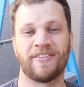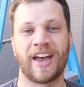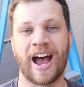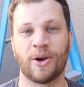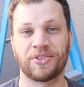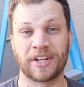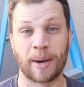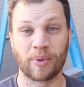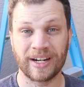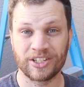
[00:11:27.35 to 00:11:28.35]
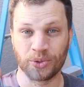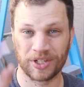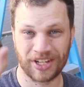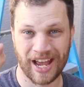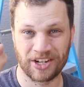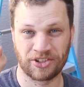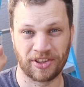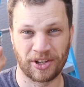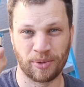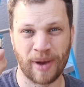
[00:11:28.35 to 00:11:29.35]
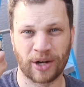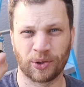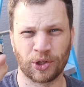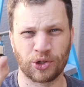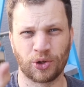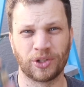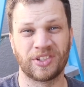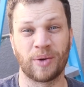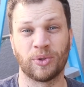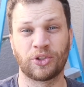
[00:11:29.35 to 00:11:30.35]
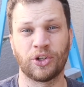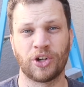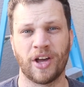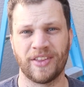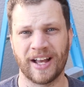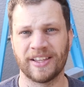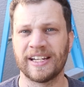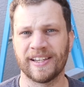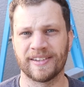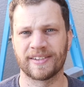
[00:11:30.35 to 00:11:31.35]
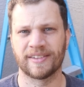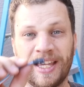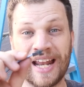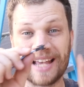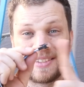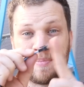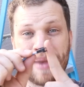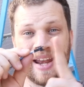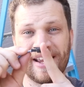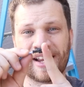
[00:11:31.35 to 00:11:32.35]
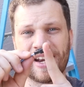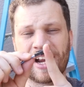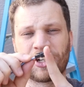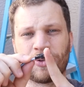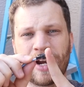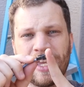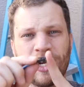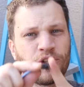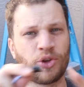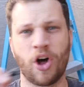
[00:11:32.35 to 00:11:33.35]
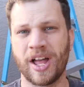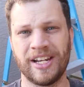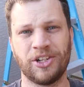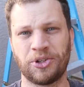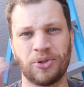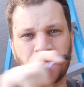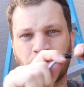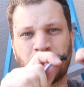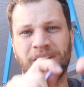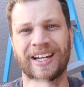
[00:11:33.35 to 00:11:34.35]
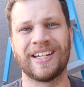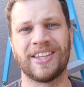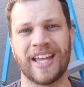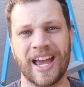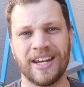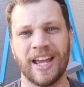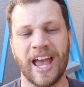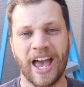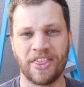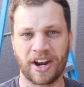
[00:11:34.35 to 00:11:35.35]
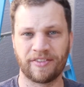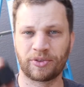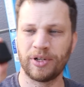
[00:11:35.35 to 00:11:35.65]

of the house, and I'm ready to attach the little microcontroller that will turn on the LEDs. It has the mating connector right here, so all I need to do is just plug it into the end, and then I've